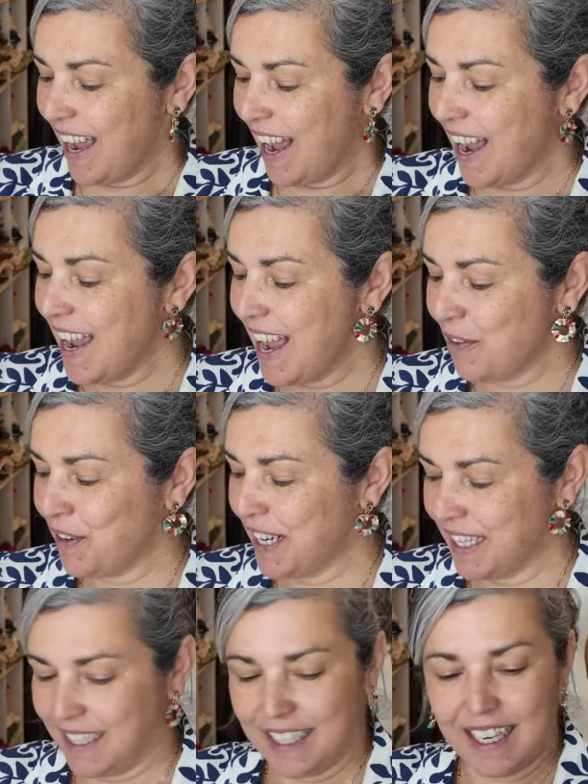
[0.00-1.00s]
I have an
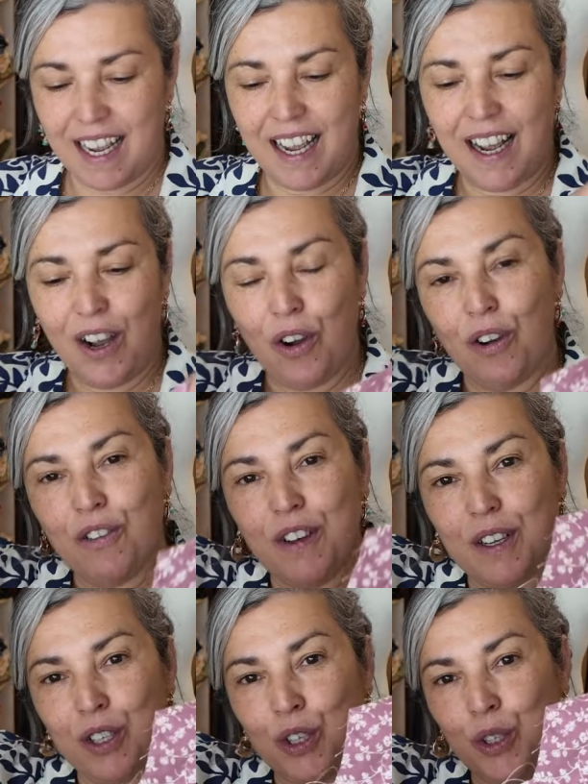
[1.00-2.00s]
idea of
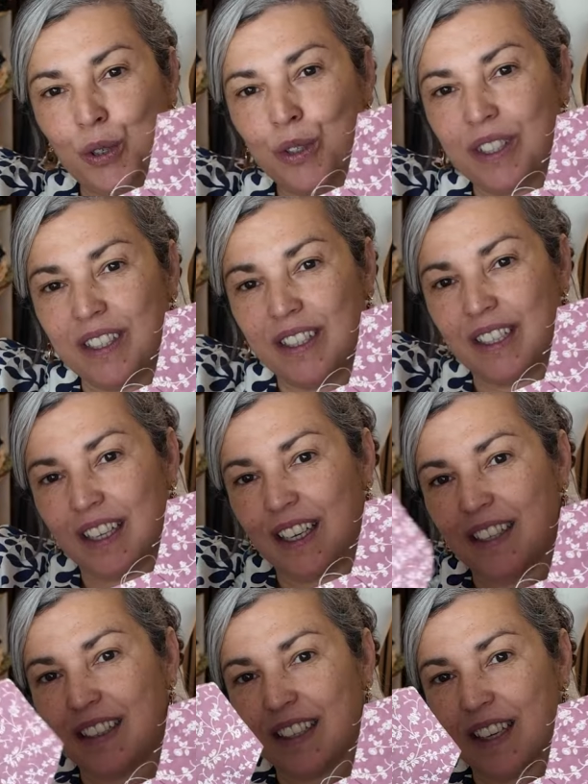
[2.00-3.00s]
using
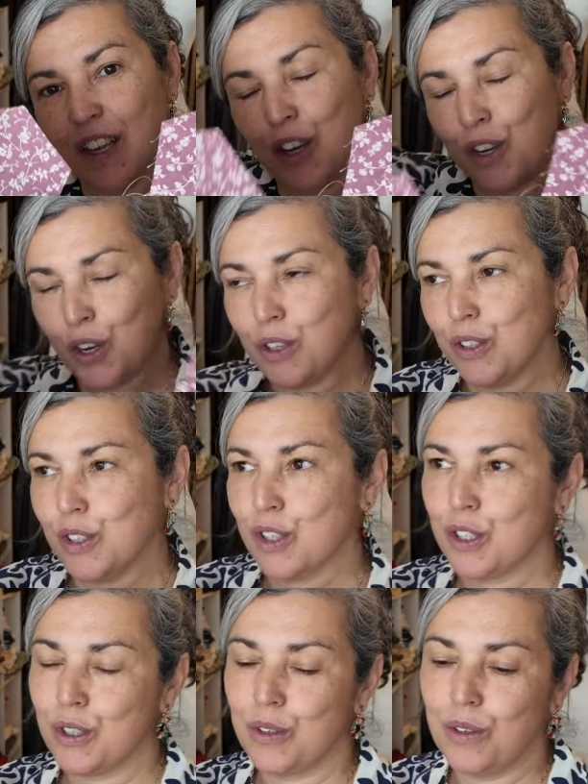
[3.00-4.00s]
this not
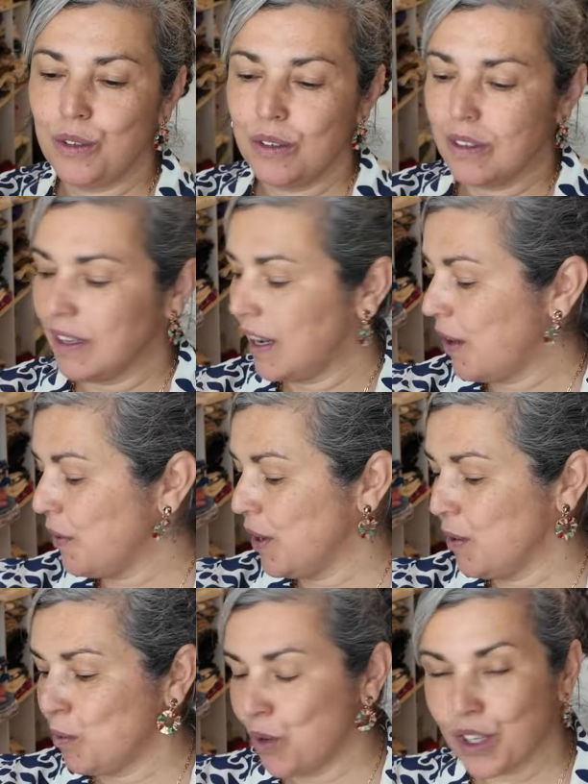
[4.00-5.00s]
to carry
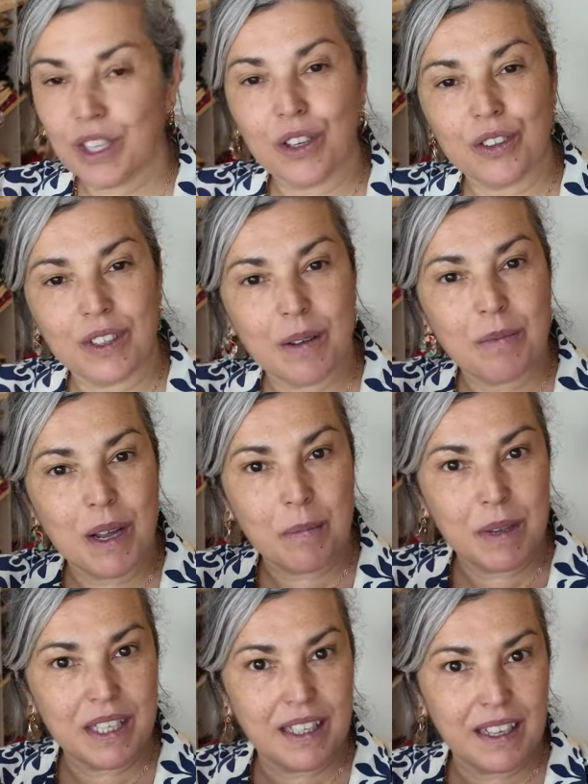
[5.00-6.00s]
on working on them and
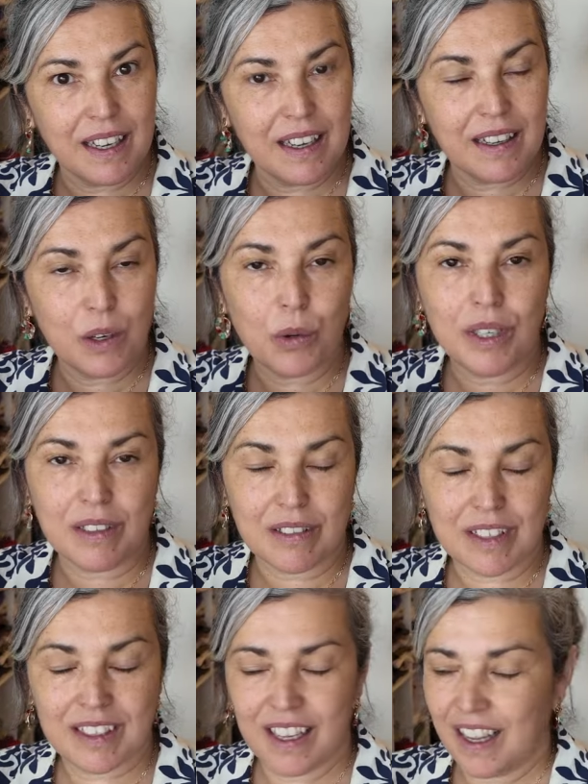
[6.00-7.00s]
making a
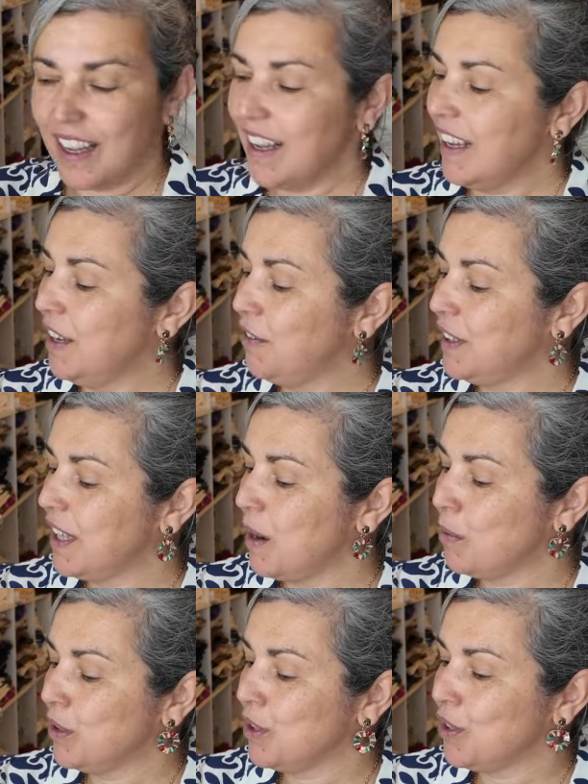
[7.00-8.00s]
quilt. If
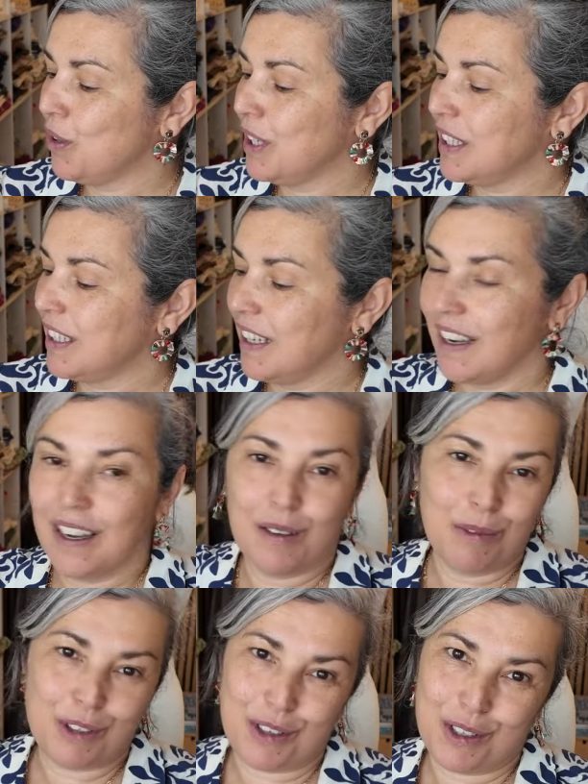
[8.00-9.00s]
that was your idea,
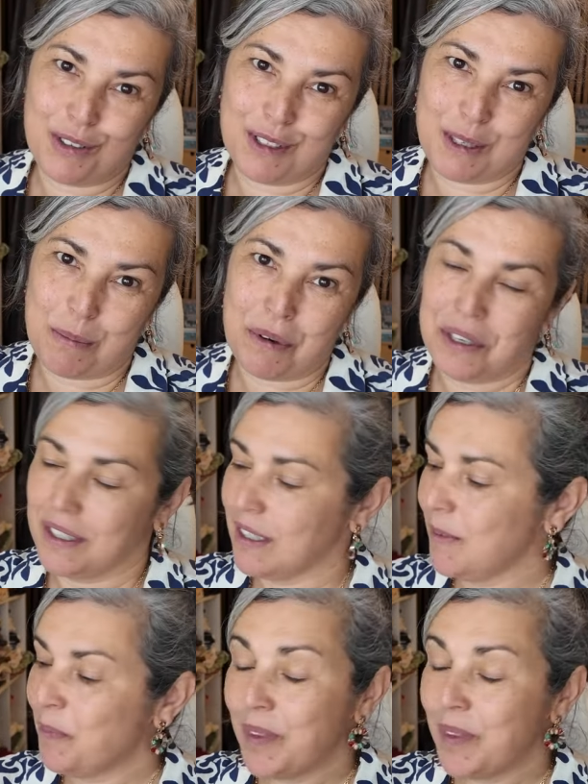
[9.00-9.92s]
I'm sorry to disappoint.